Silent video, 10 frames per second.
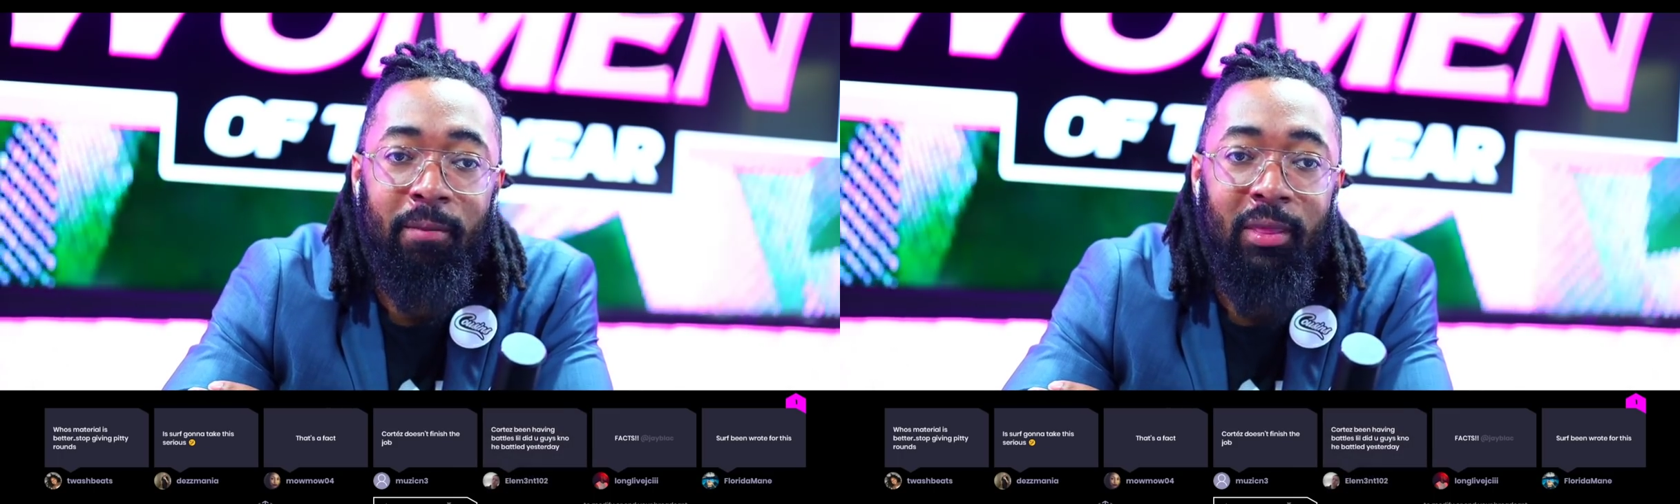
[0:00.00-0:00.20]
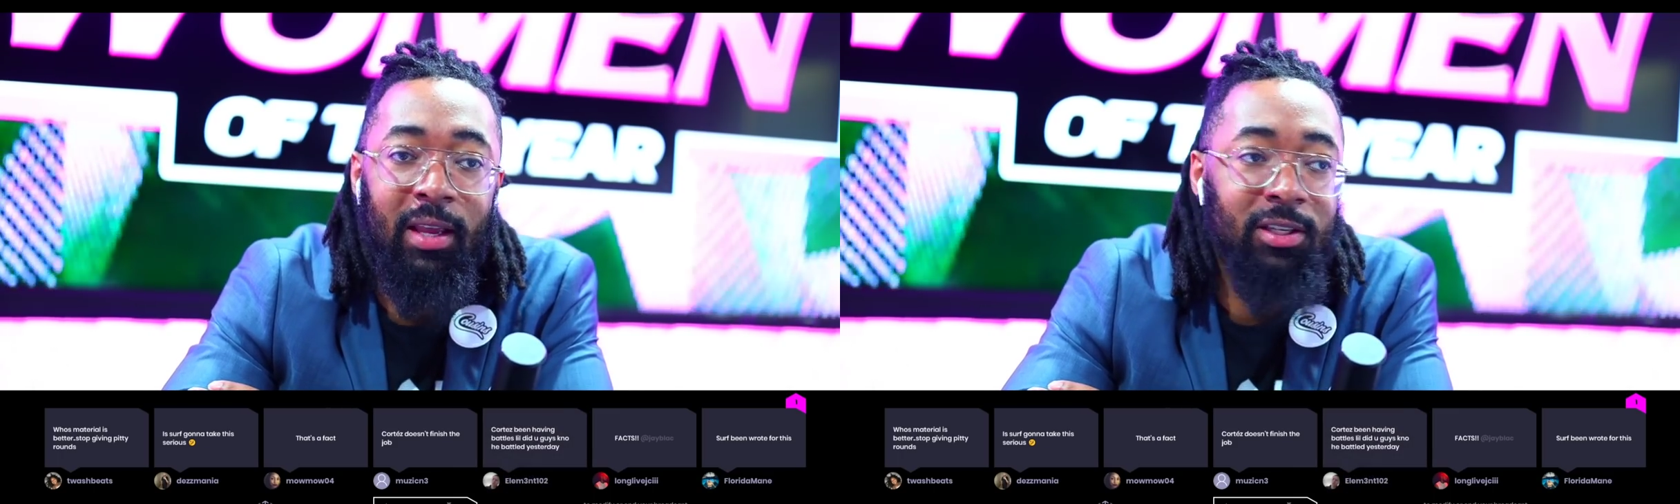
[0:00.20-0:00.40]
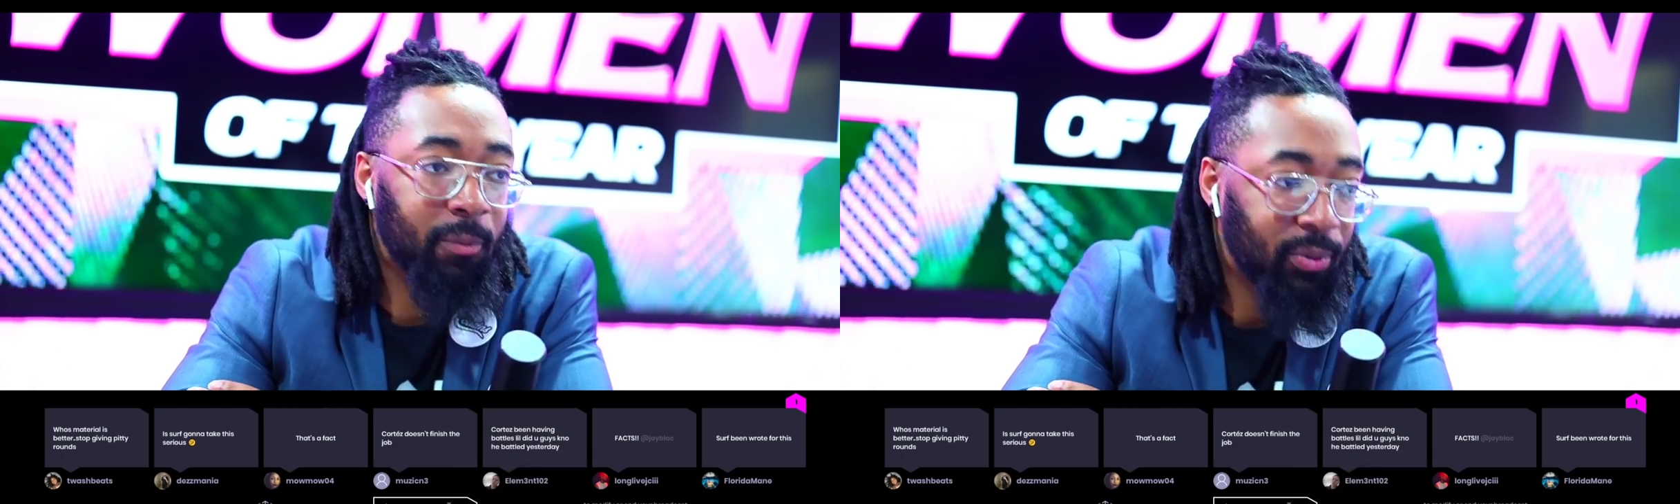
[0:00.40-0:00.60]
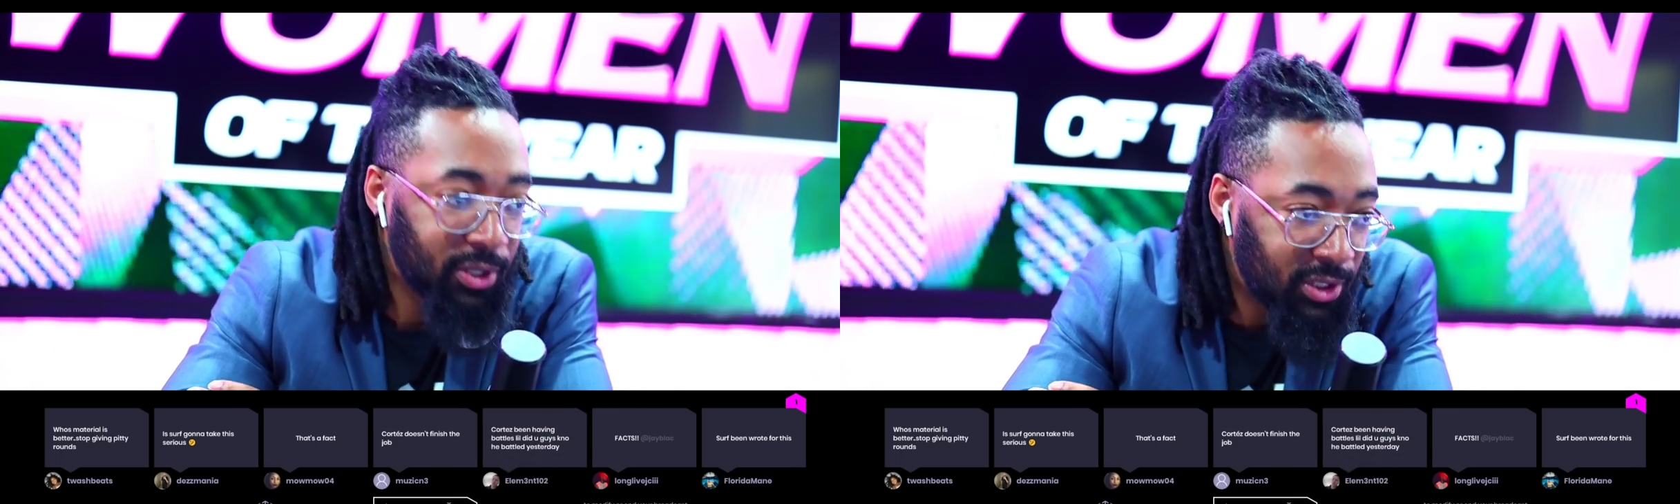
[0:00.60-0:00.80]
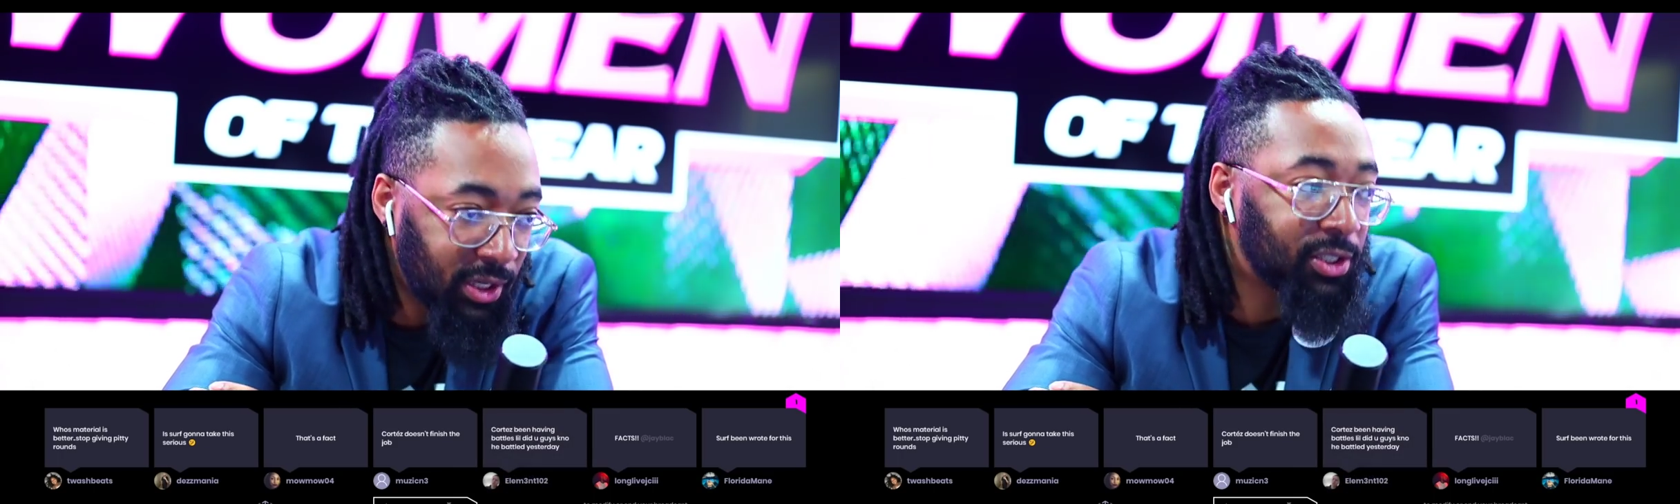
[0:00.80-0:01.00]
It's the
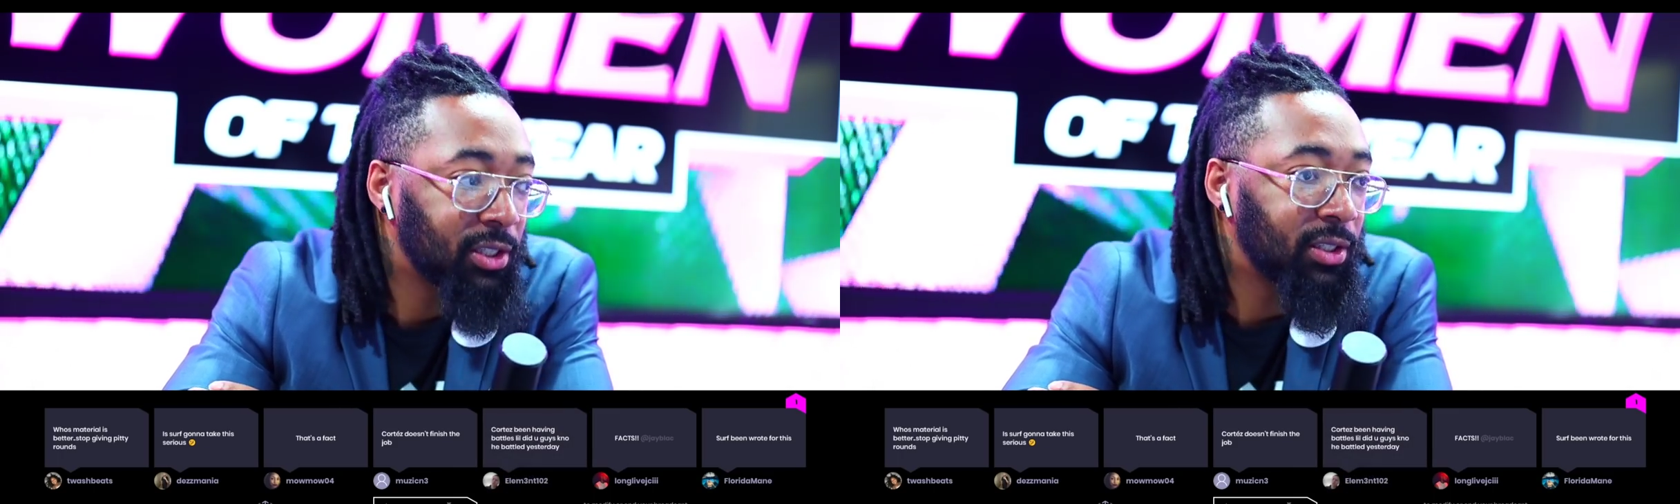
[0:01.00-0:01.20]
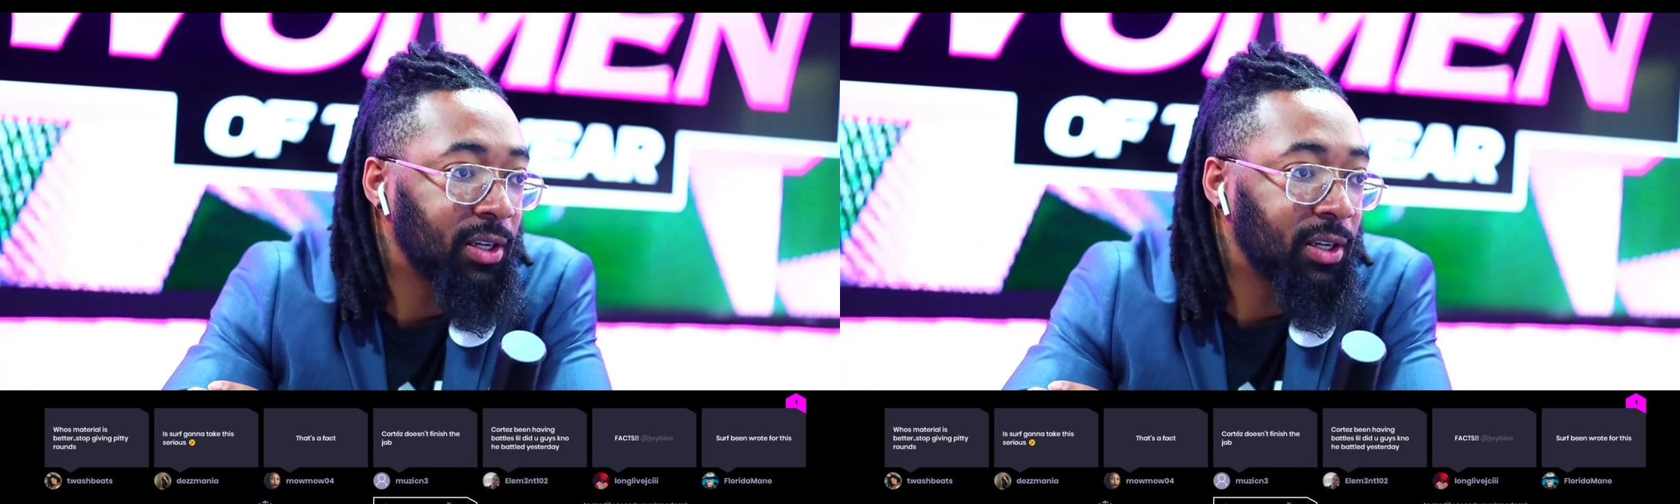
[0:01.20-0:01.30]
precision,